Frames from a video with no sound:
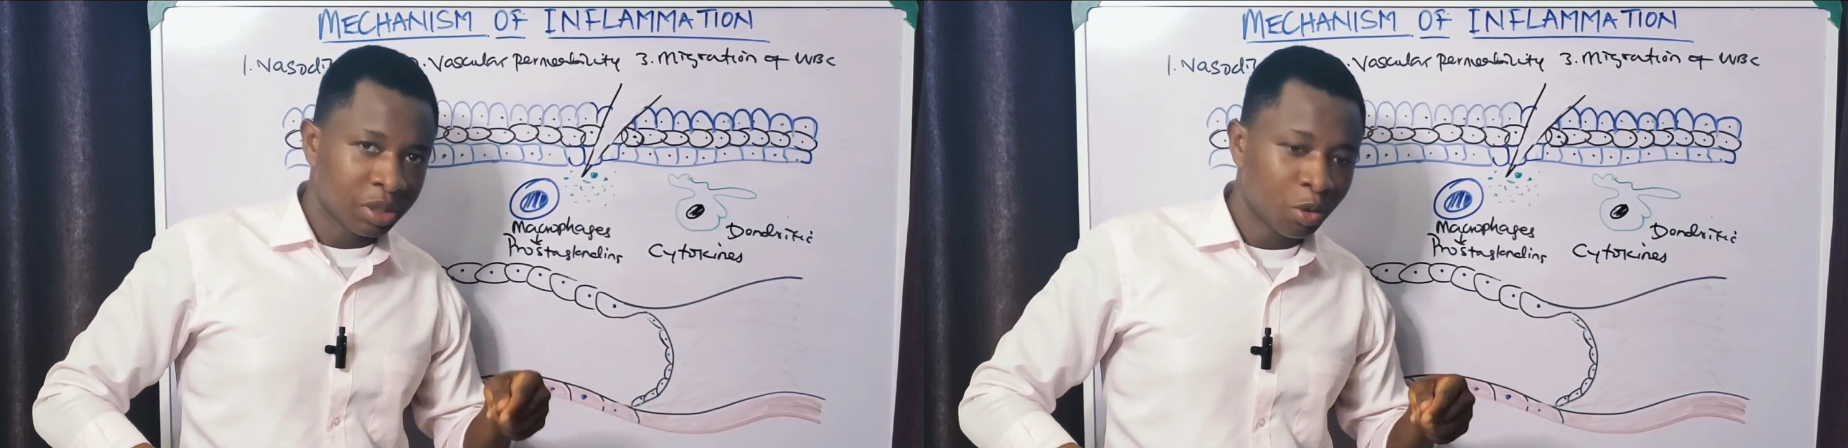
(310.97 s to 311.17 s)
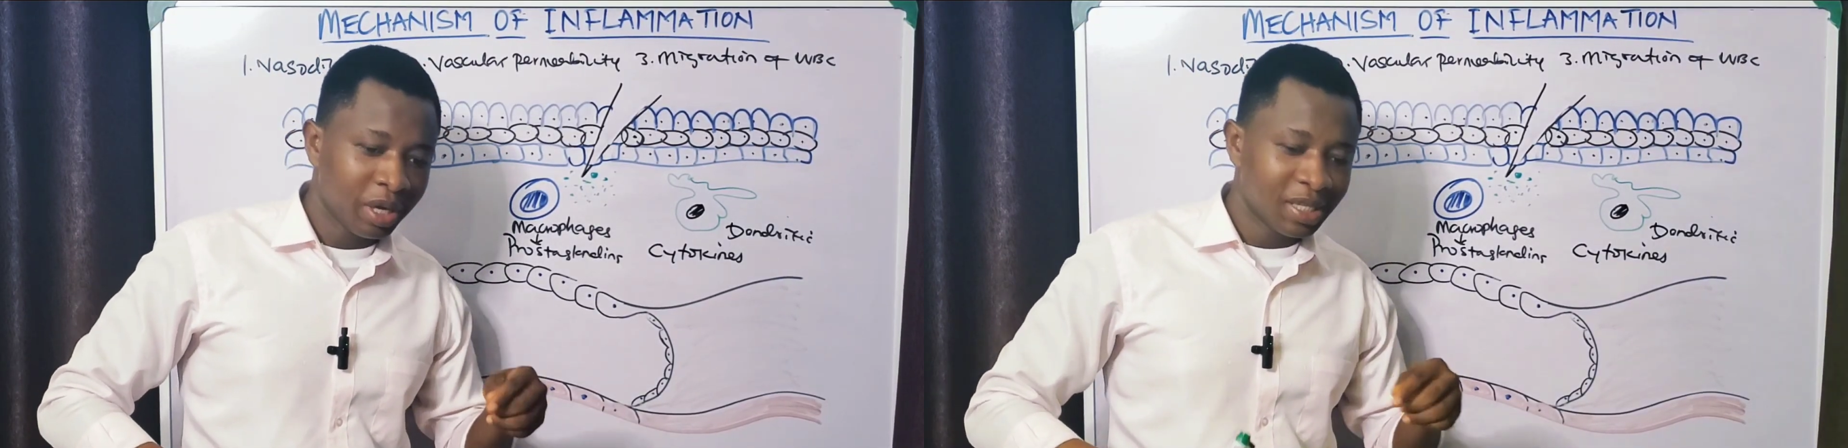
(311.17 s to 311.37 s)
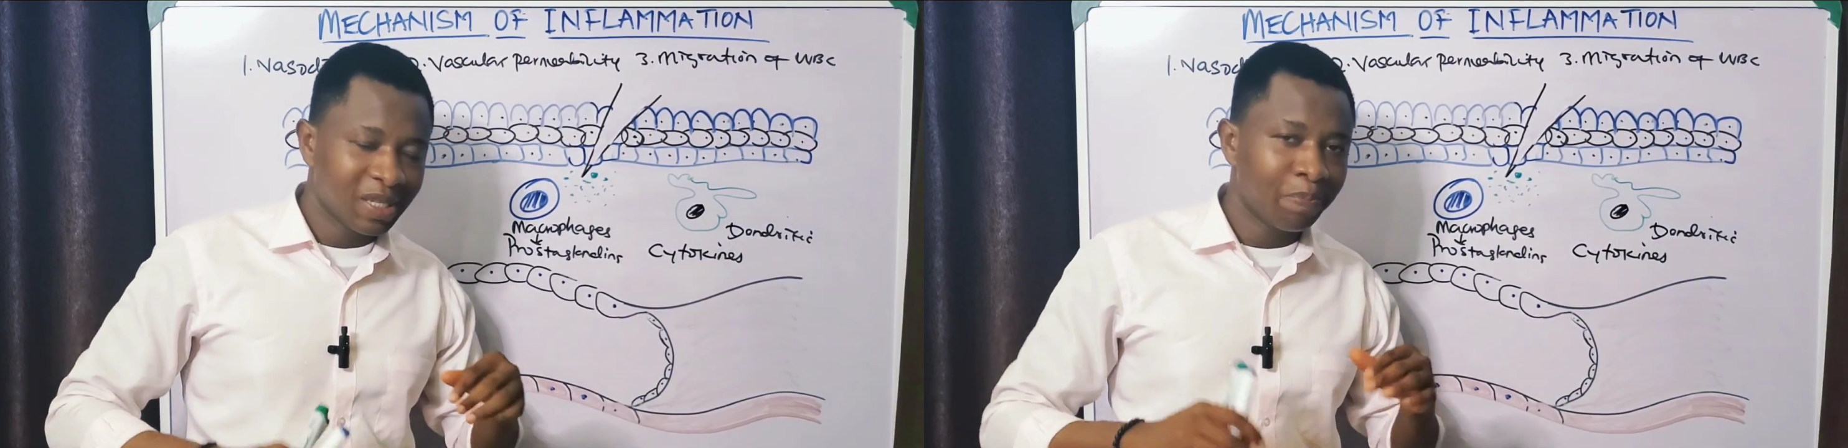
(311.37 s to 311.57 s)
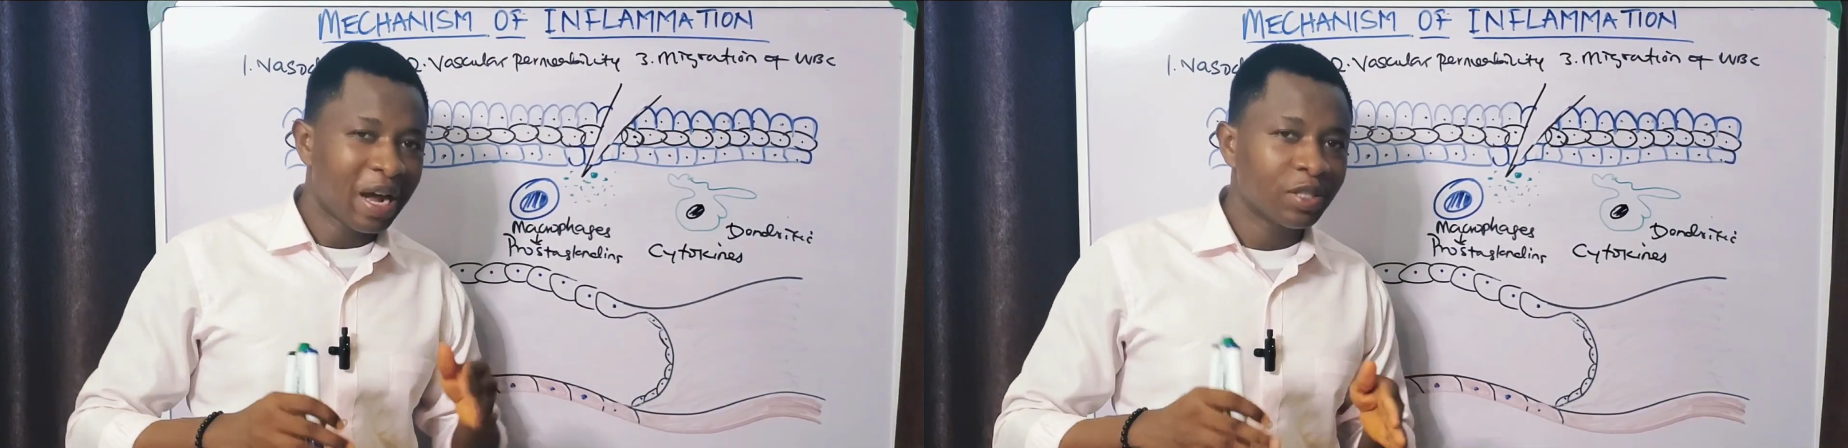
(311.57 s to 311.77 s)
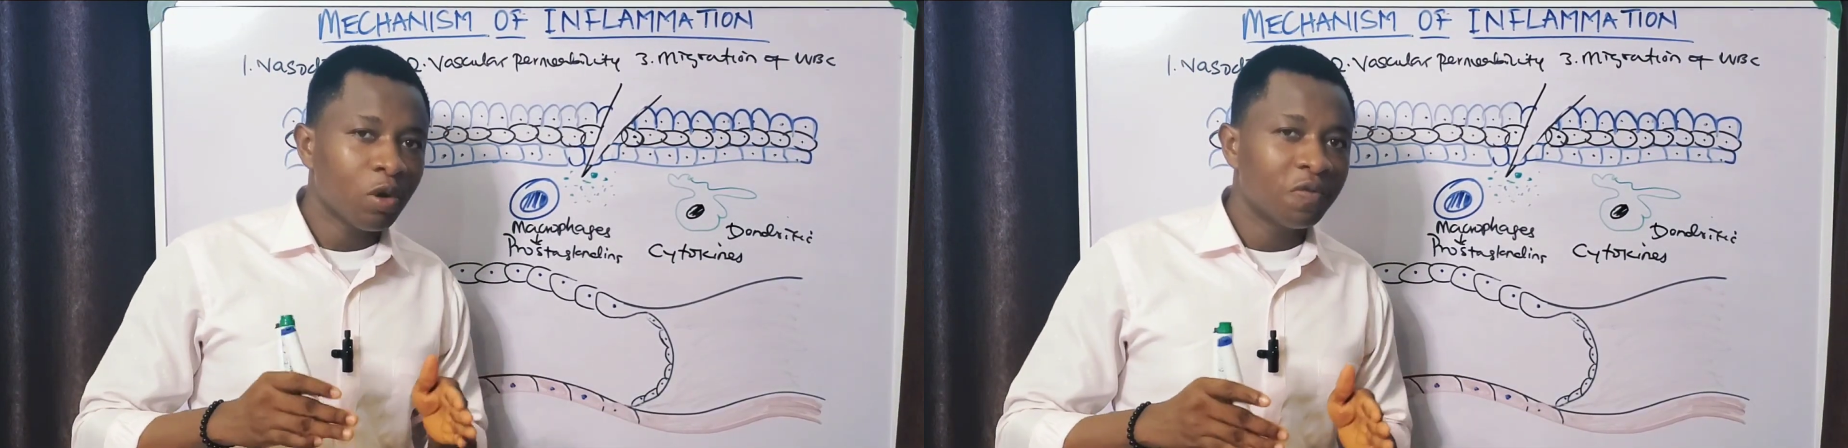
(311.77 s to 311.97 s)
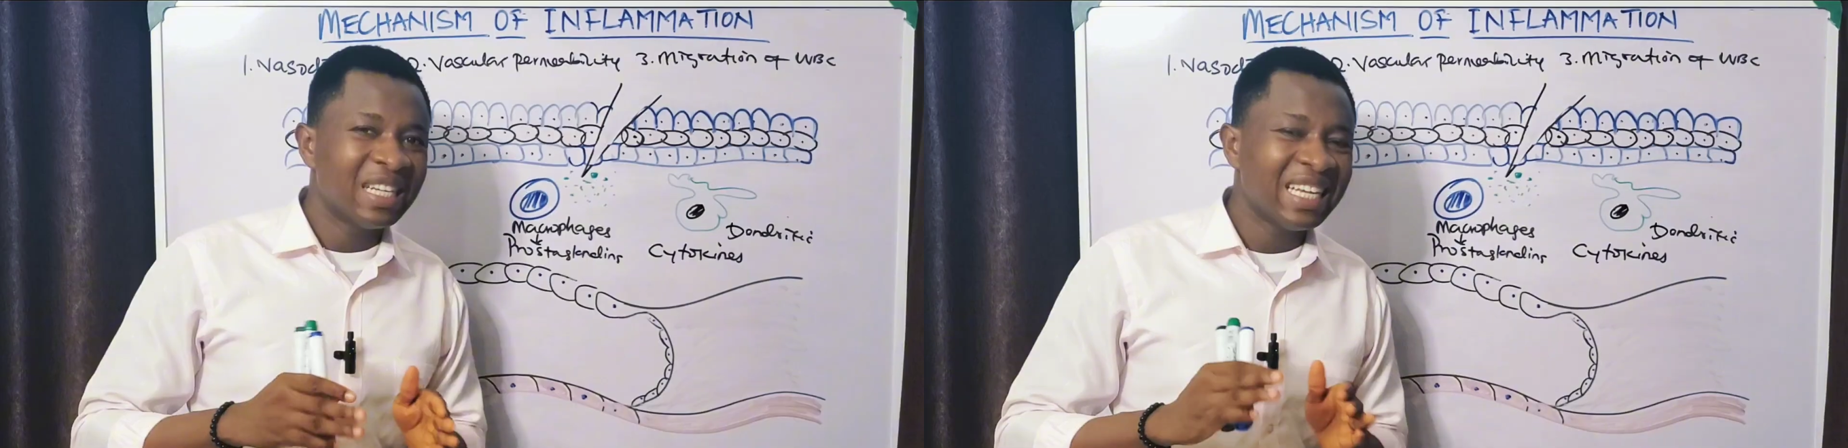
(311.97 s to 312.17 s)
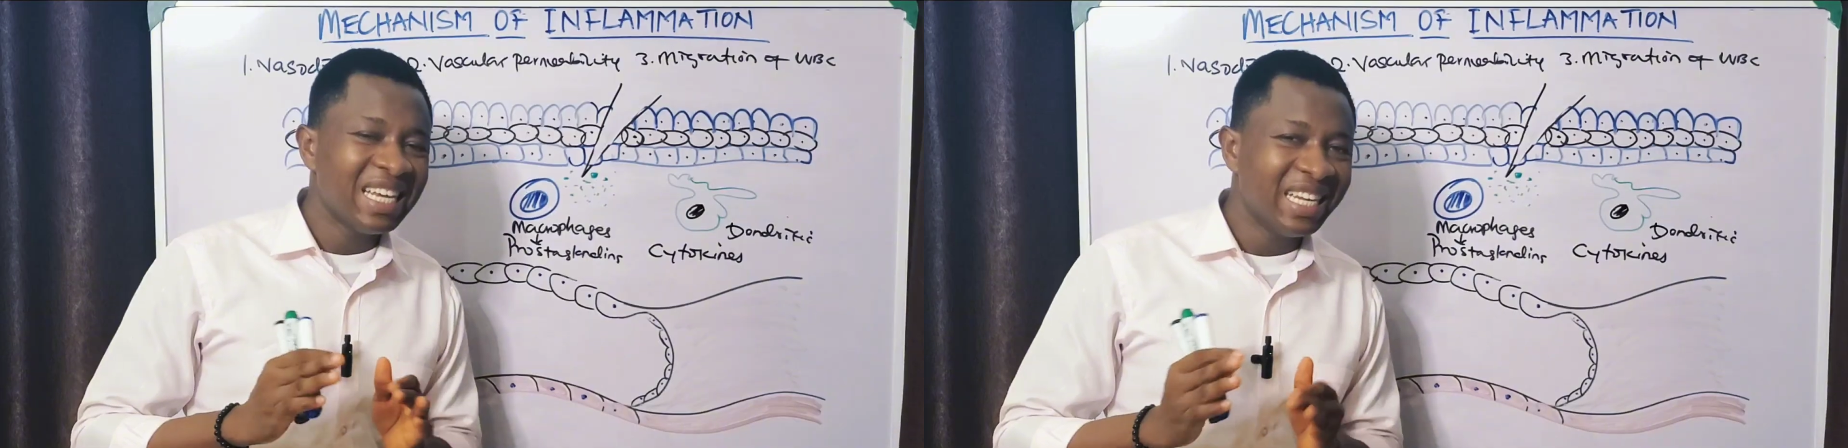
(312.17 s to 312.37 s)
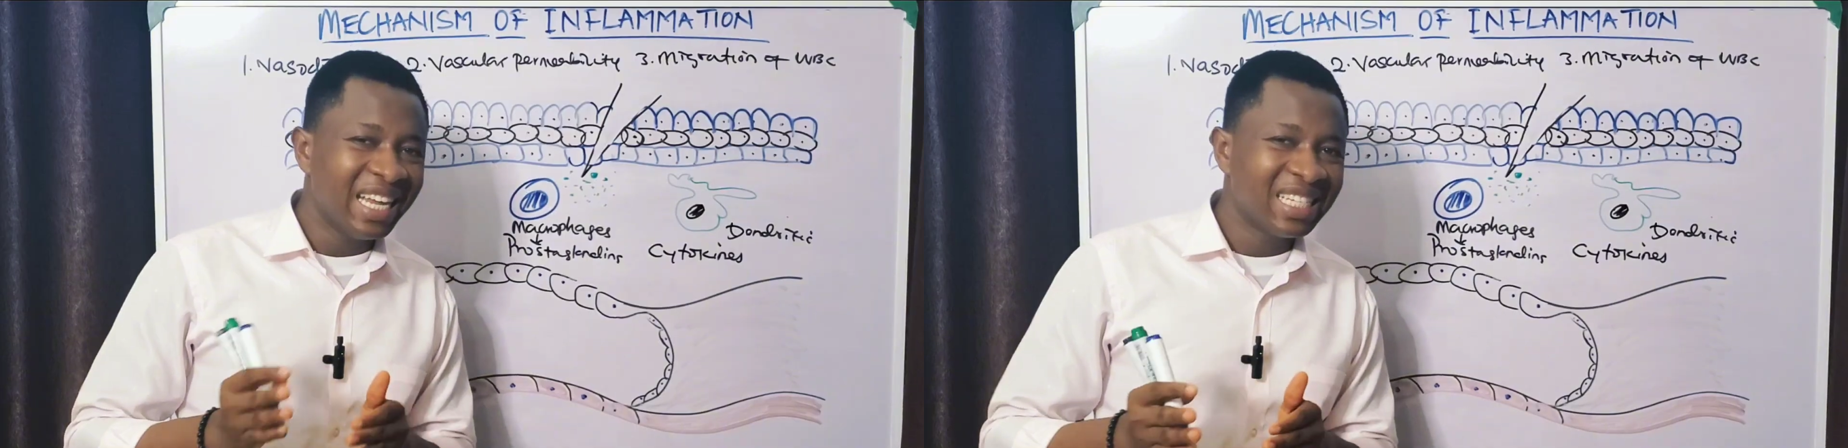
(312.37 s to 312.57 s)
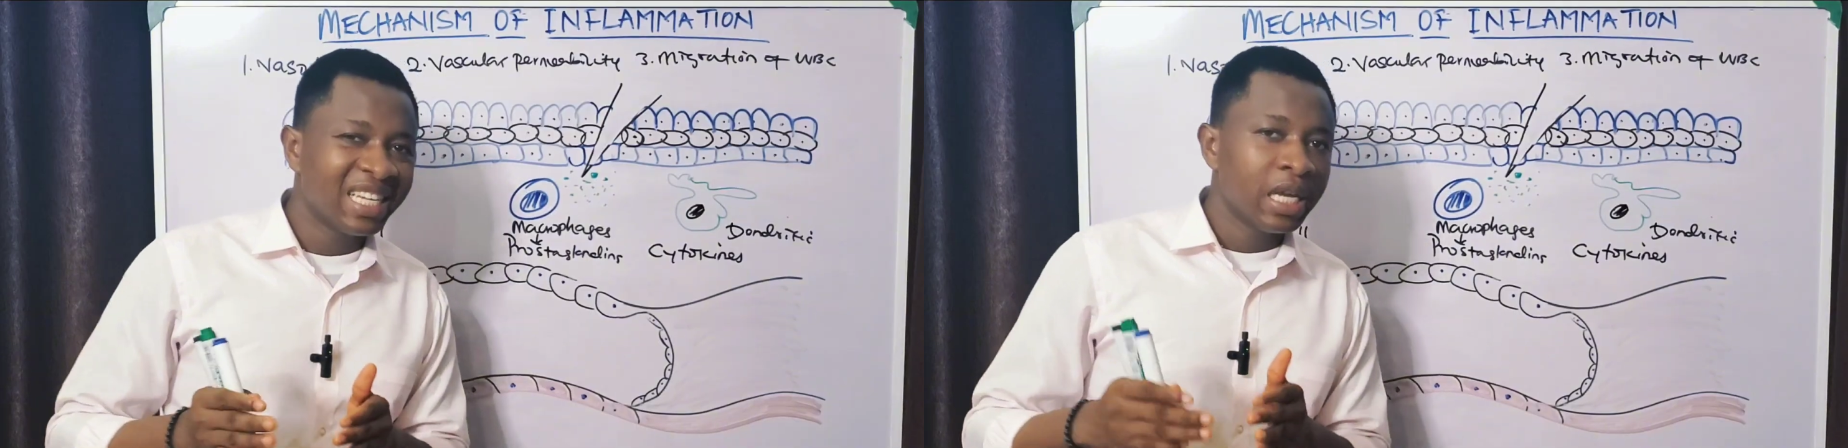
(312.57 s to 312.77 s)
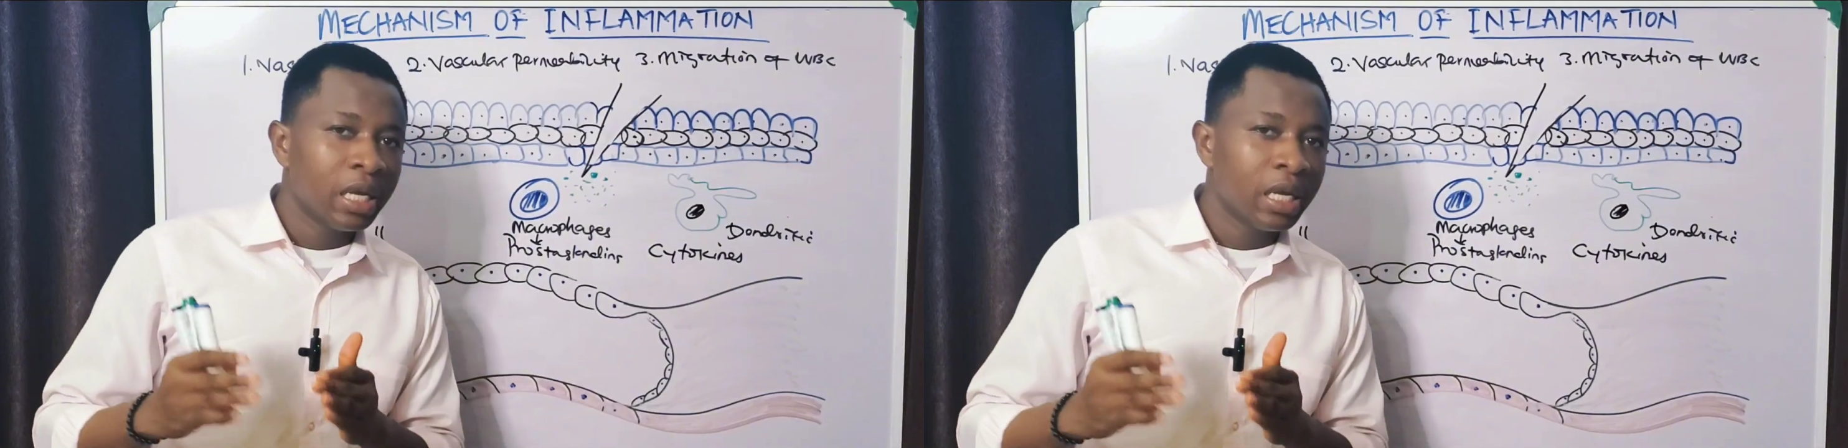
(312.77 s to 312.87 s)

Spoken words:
So it is part of the innate